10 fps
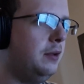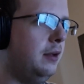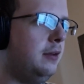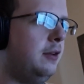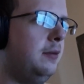
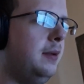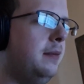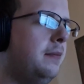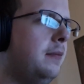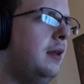excuse me,
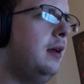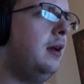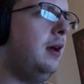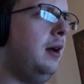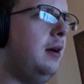
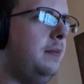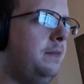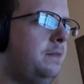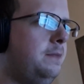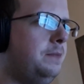
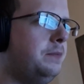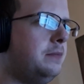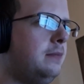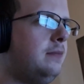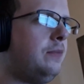um,
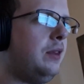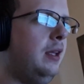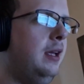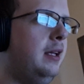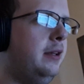
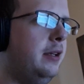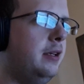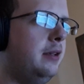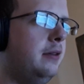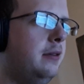hitting
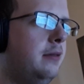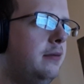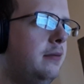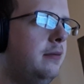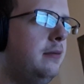the
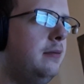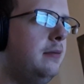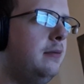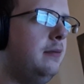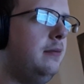
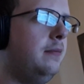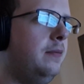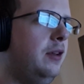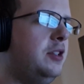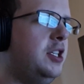
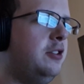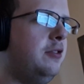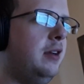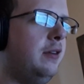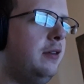G
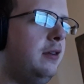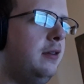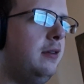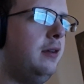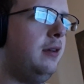string.
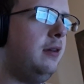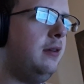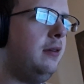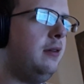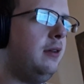
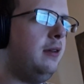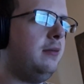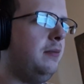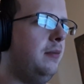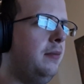
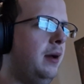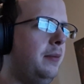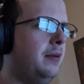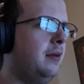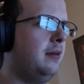If
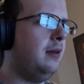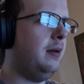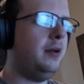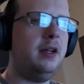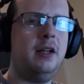I'm not